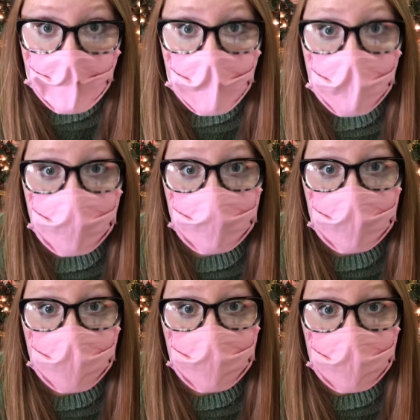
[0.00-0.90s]
And you'll
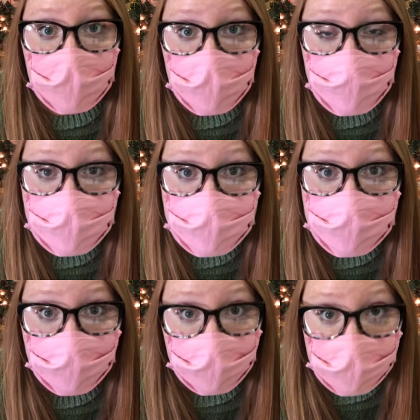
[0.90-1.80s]
complete those
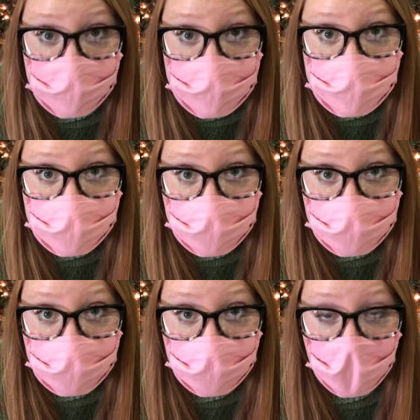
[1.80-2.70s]
activities.
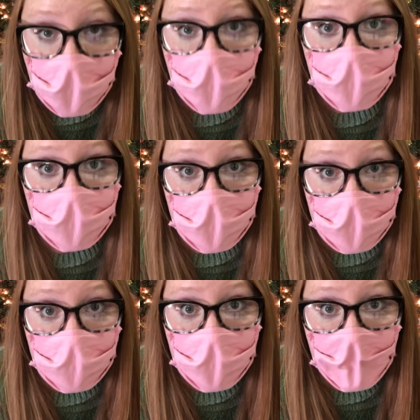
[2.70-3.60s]
And
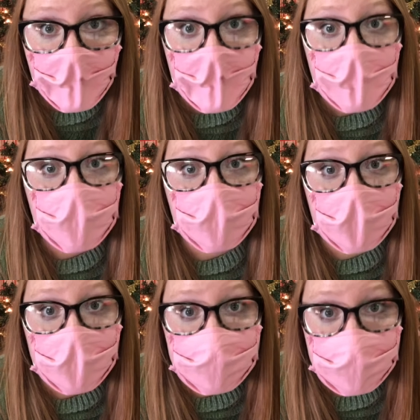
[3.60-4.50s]
then the
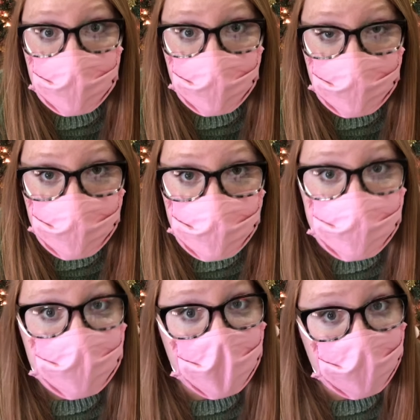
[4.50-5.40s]
last thing you'll do is
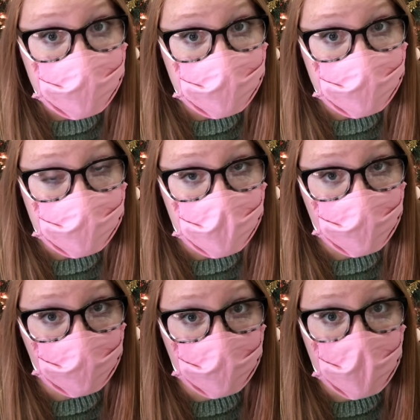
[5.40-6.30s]
the exit slip.
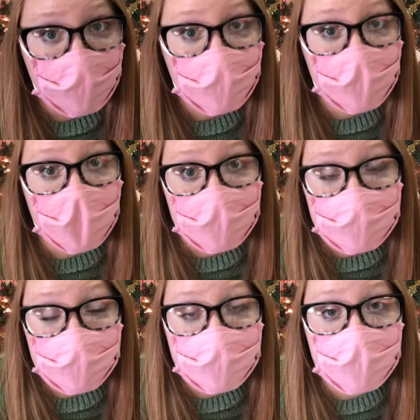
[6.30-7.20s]
Remember the
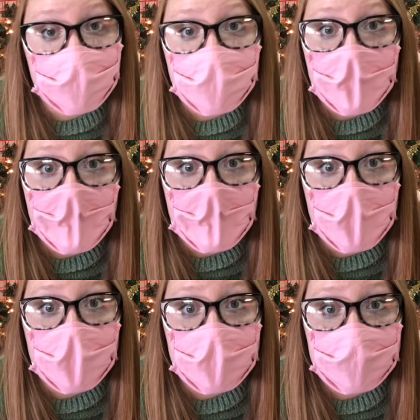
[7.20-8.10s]
exit slip
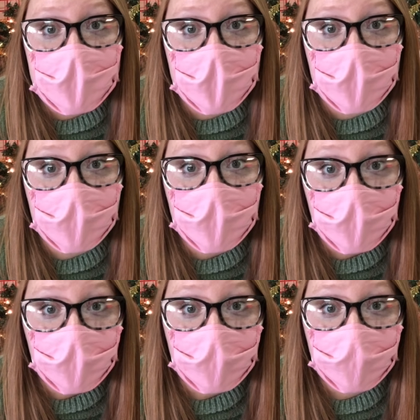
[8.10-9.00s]
is a
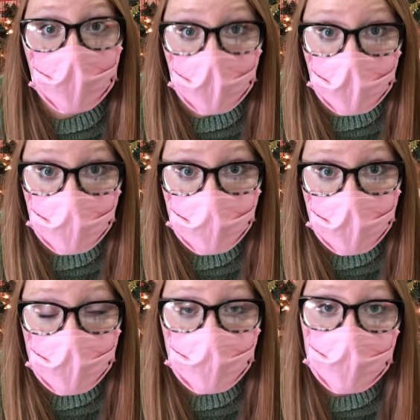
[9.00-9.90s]
Google form that
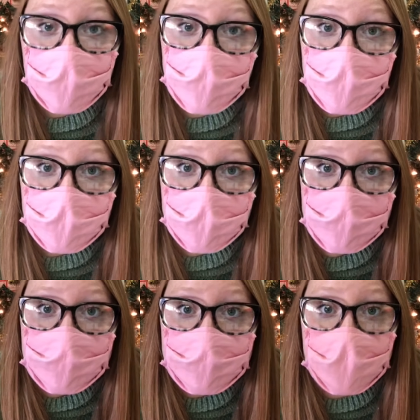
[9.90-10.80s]
you will complete
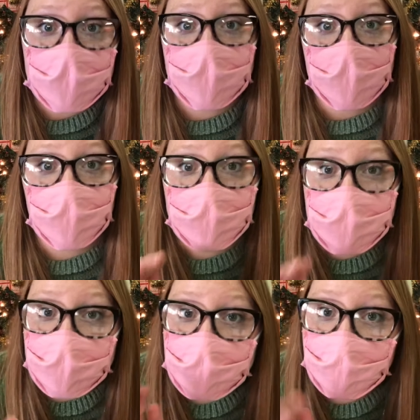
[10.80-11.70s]
telling me which
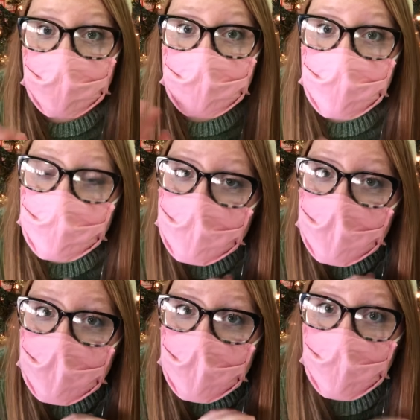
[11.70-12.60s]
activities you
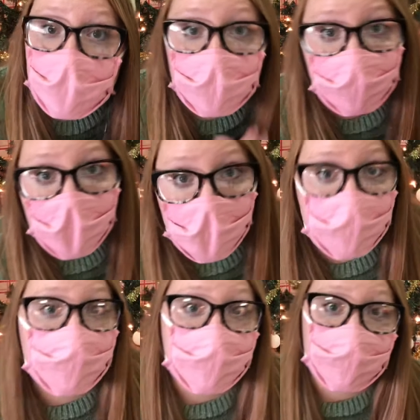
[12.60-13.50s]
did, what you liked,
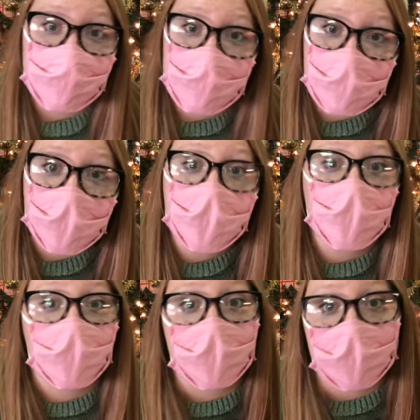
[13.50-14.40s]
what you didn't like,
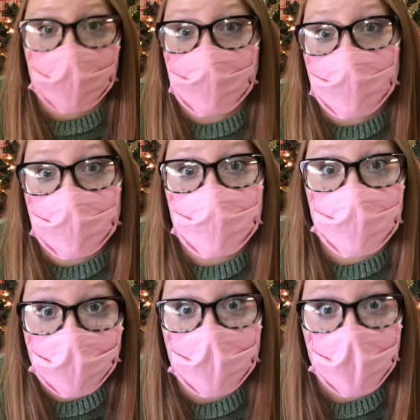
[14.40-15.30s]
what I can change to
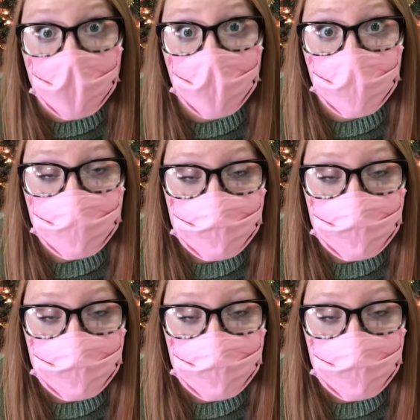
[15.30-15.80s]
make it better.